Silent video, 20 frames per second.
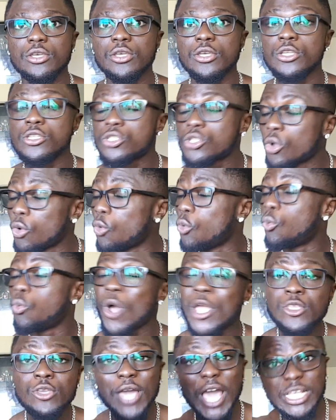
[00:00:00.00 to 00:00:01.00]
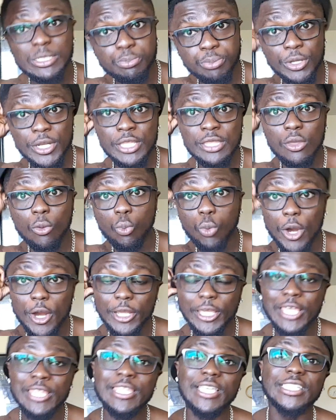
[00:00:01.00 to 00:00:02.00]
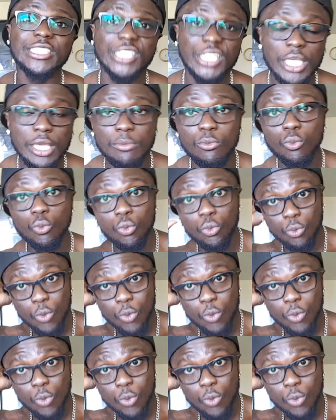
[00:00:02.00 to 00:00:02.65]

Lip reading: So when you guys put in the work in the gym,